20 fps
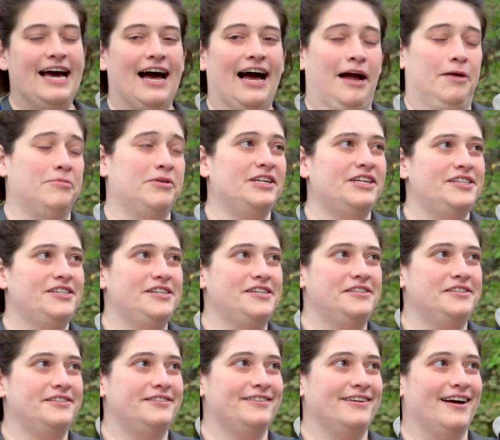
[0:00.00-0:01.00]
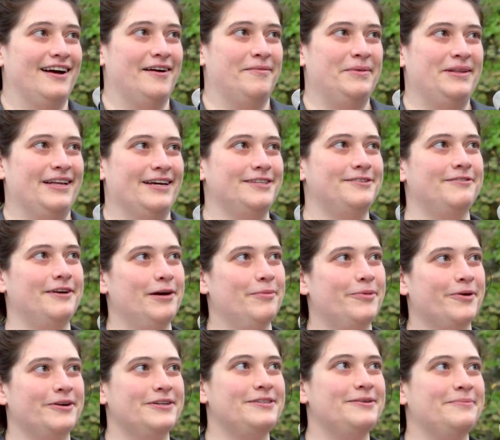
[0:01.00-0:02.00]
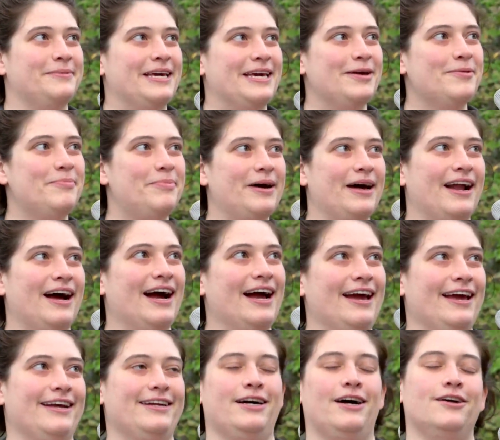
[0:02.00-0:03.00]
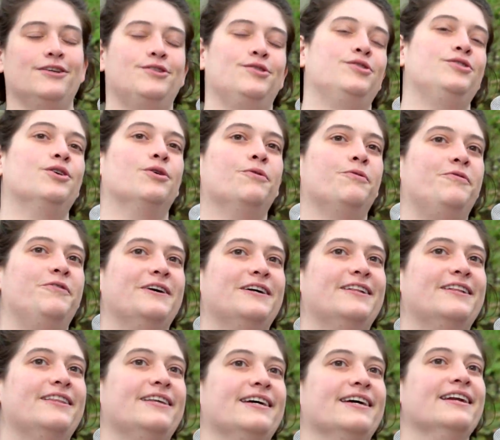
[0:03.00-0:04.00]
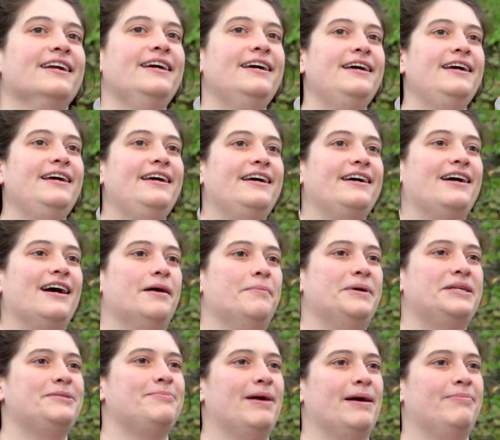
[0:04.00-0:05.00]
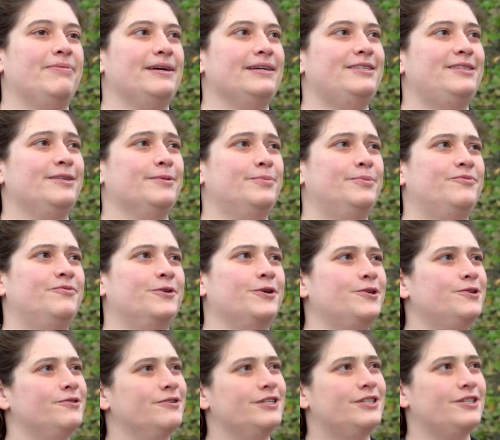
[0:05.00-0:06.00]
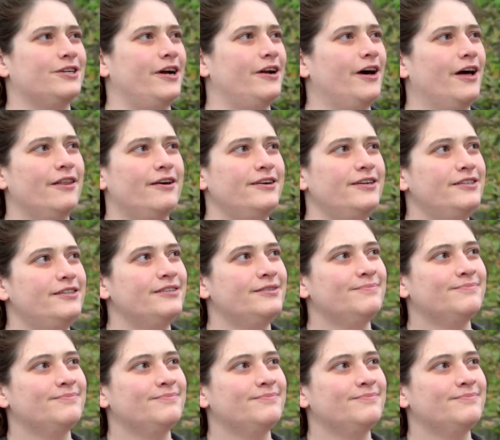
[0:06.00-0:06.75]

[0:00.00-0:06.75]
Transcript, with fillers: I'm religious, um, and that's very important to me. But I also don't feel that um, it's my place to force religion on others?